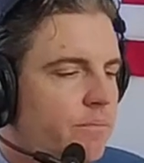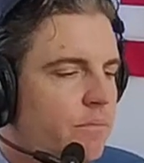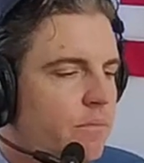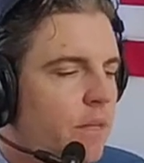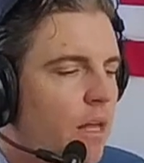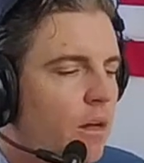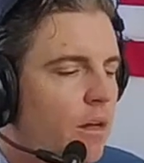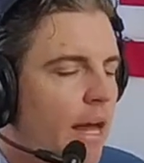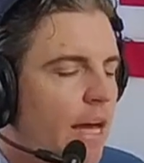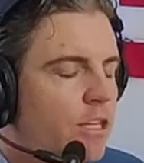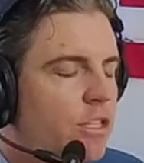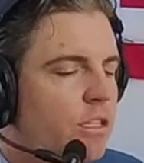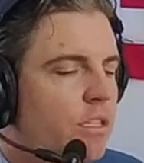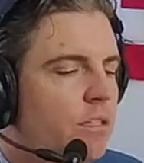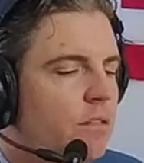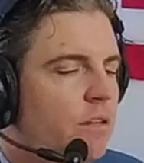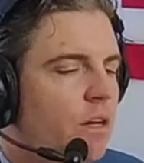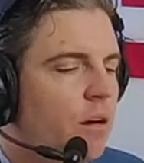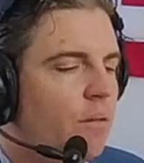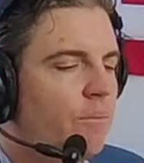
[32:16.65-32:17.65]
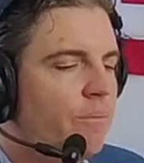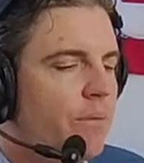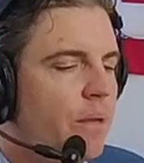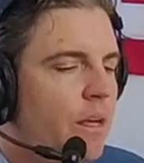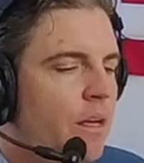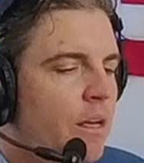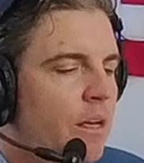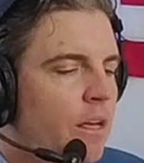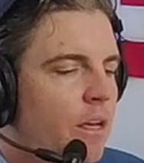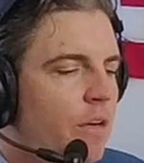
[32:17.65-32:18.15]
No, actually, no.
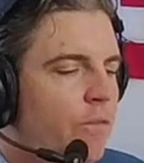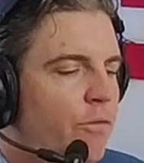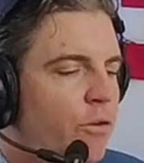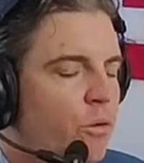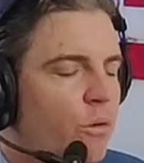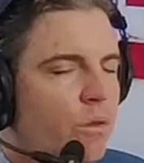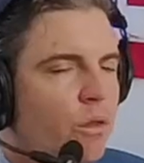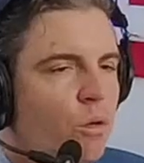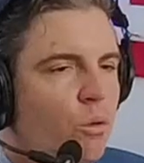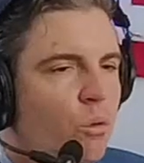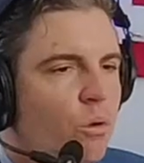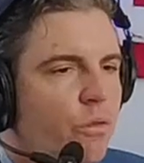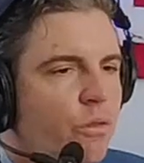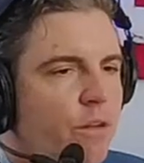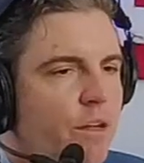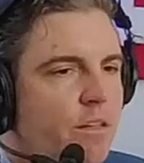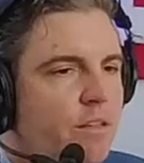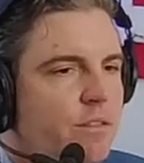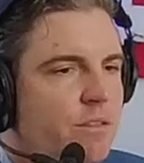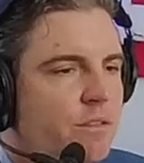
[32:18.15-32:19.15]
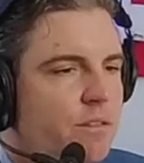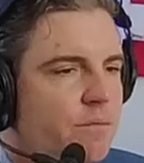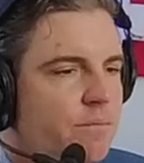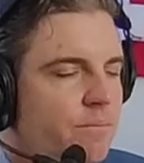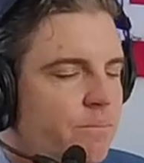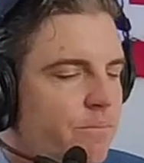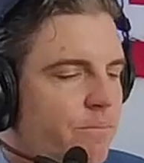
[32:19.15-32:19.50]
If you're in the Northeast,